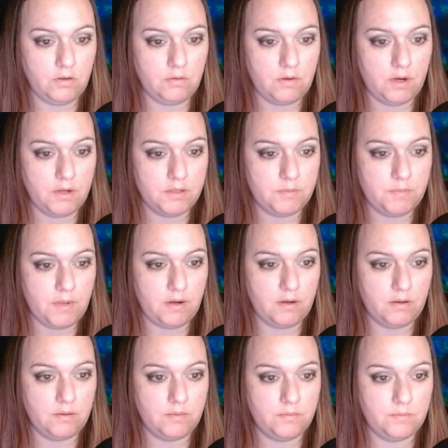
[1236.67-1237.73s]
rug is
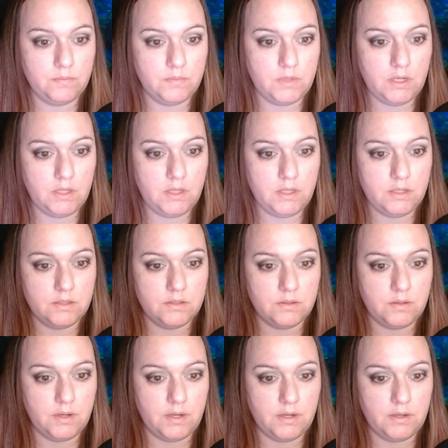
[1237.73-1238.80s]
better. I think it's
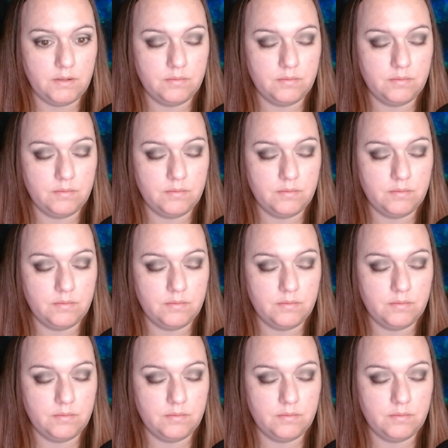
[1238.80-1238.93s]
okay.